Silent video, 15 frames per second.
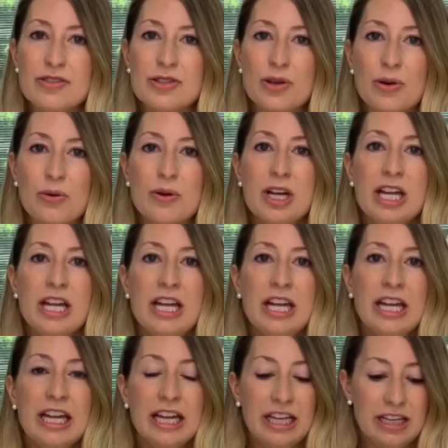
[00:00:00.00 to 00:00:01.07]
So
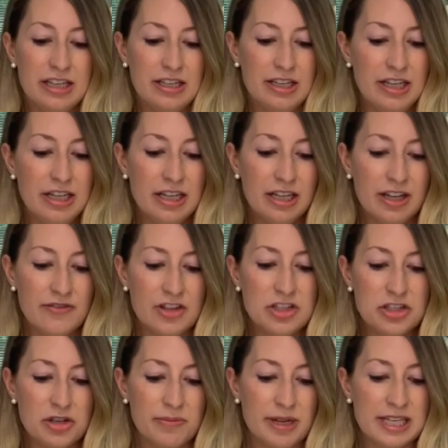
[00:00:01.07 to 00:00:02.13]
in
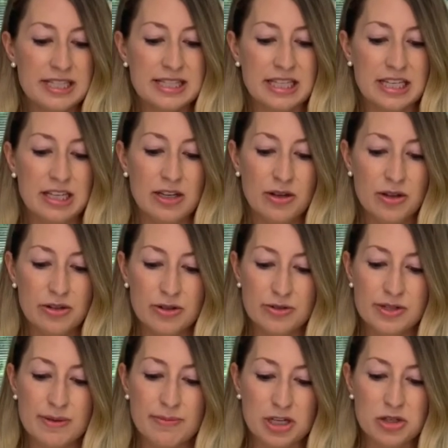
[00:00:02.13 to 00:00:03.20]
conventional medicine, there's
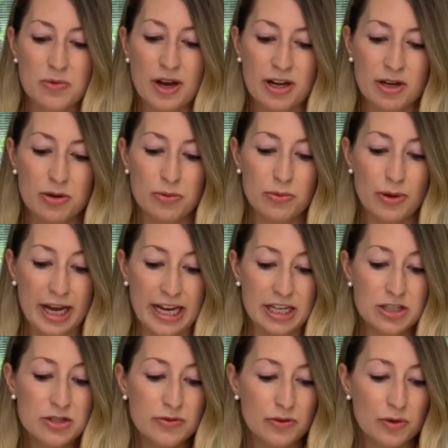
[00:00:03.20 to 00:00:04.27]
a much wider
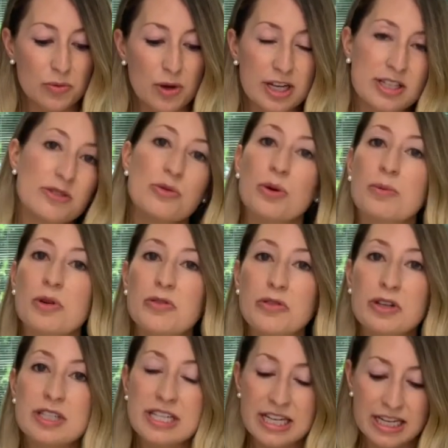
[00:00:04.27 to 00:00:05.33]
range for what is normal for
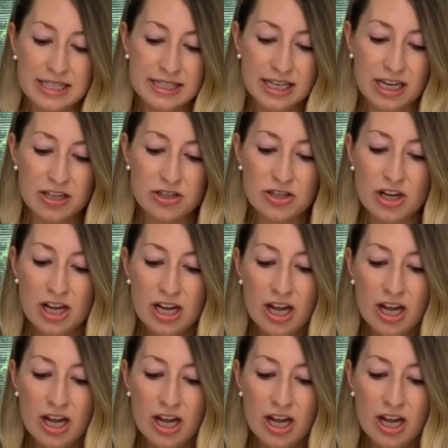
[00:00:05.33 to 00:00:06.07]
a TSH,